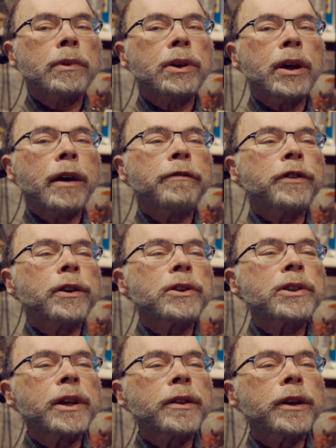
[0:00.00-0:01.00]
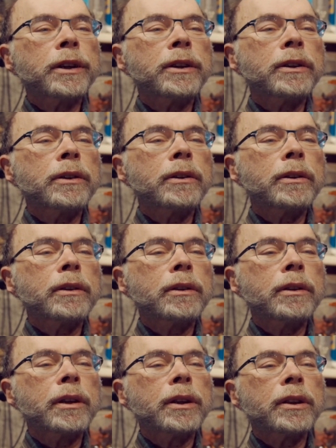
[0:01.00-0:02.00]
Confidence, I think,
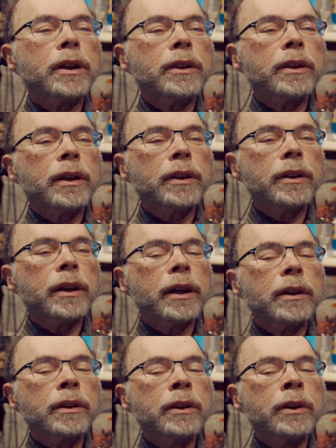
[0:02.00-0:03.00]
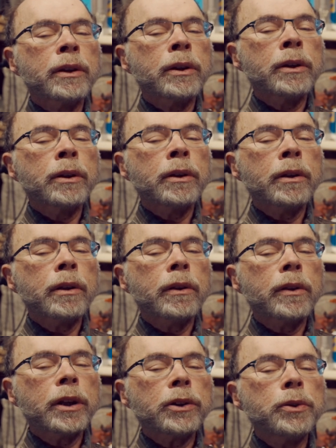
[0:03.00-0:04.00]
that
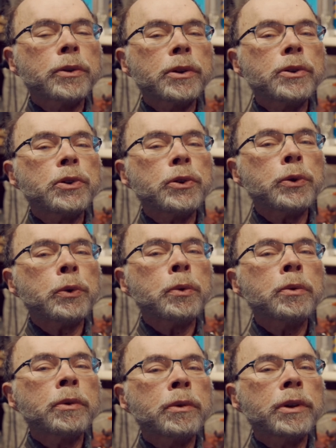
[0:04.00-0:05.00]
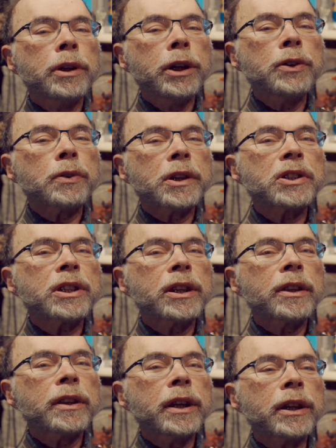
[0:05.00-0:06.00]
you can do
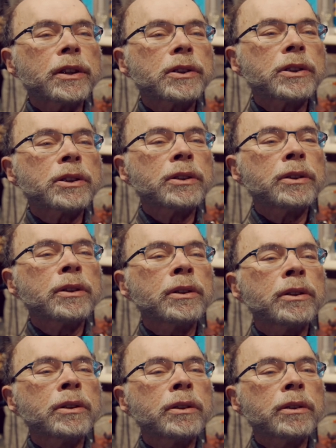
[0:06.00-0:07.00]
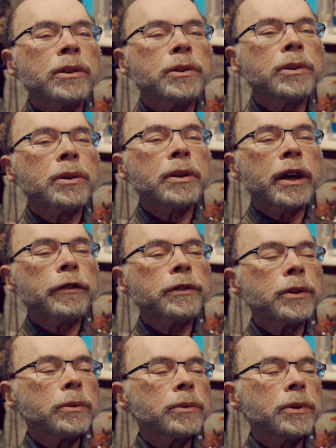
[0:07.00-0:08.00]
interesting things. You don't have
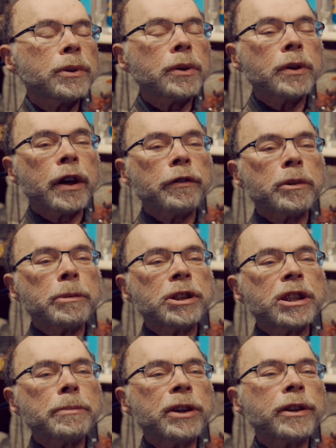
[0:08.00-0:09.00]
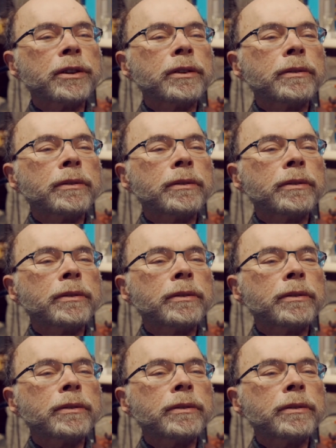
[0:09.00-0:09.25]
to be timid.